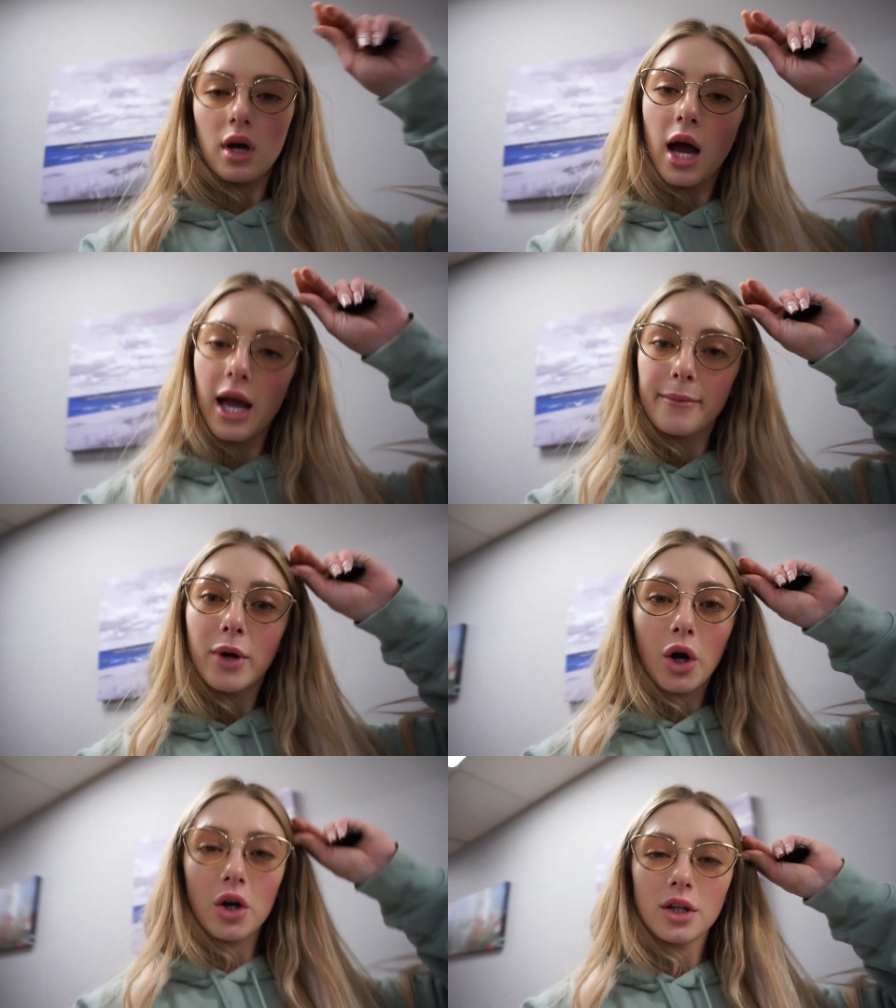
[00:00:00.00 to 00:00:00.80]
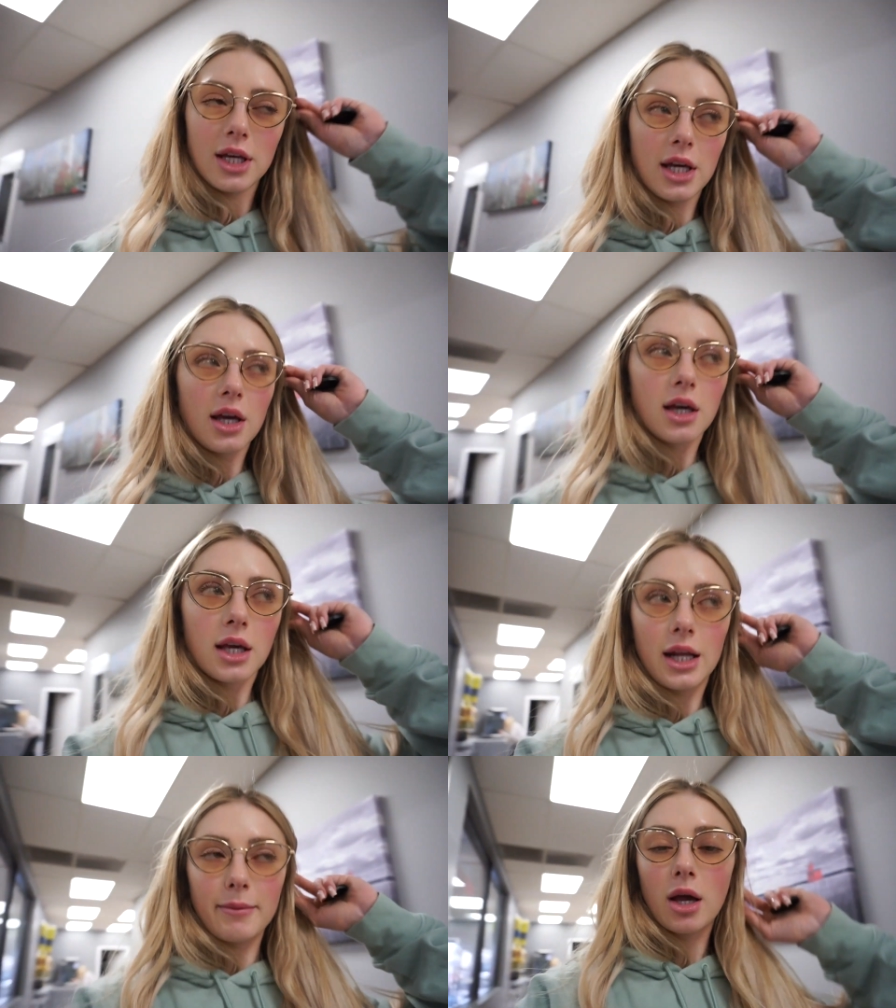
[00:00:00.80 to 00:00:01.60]
I am currently
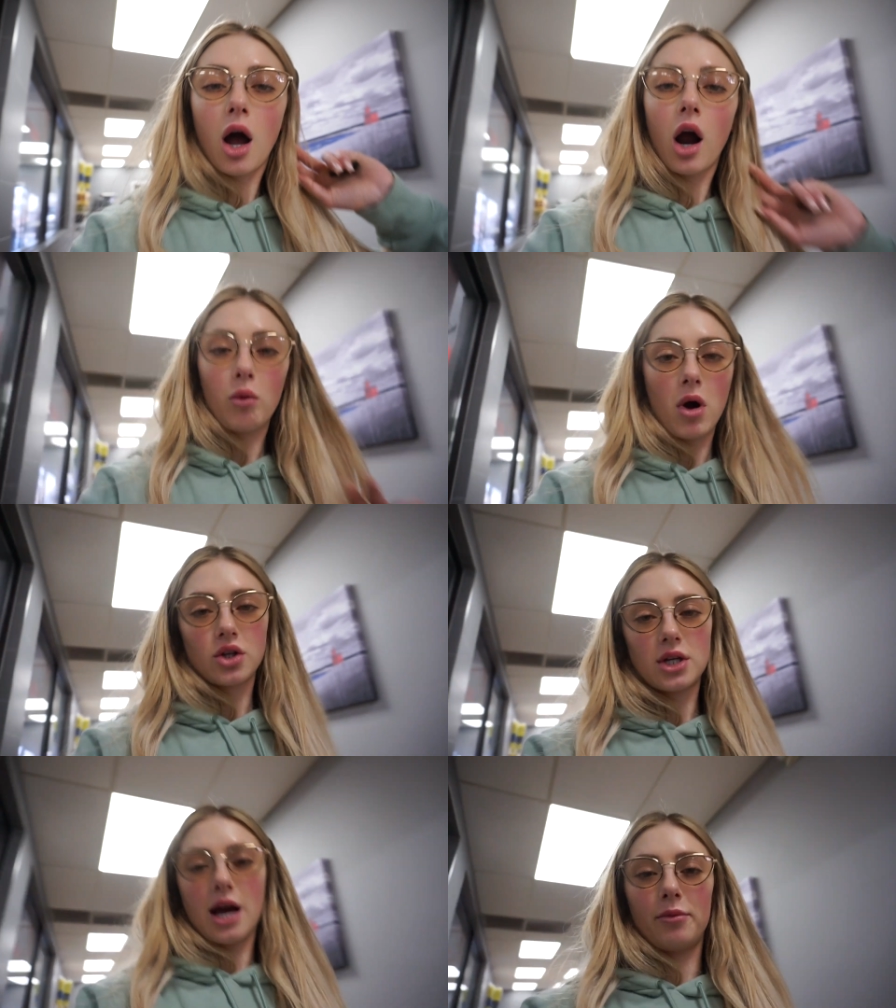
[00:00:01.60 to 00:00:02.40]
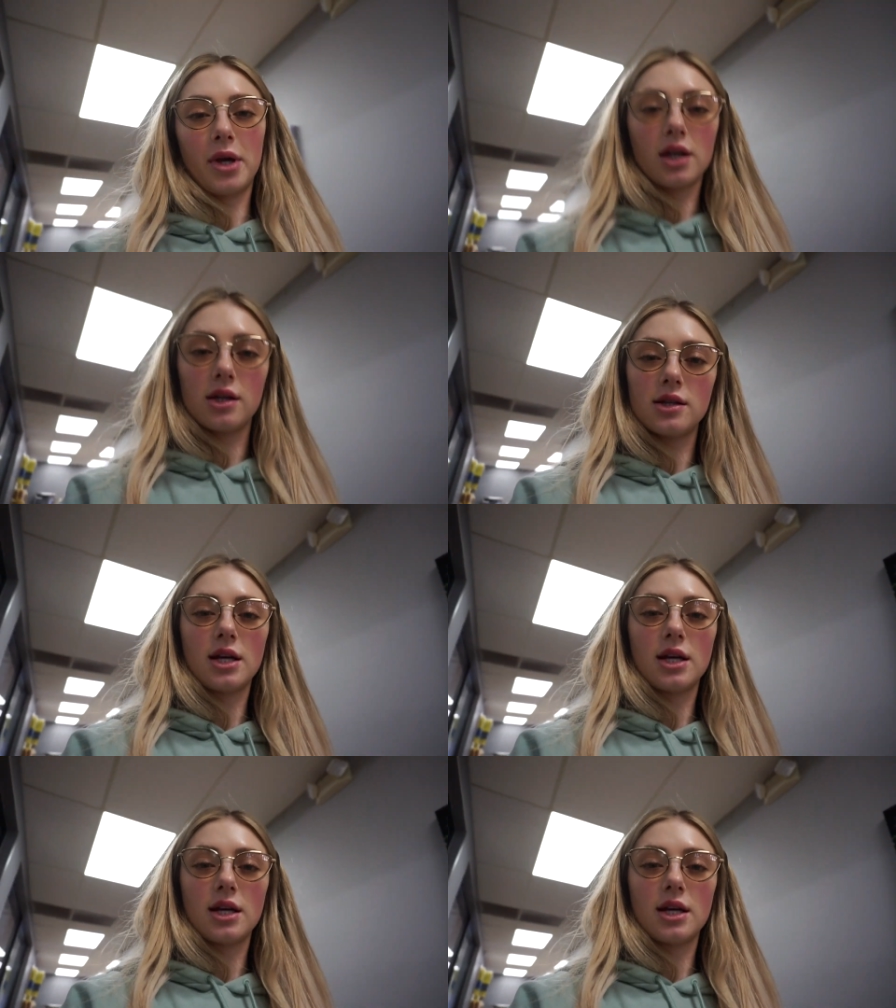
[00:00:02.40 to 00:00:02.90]
getting my car washed now because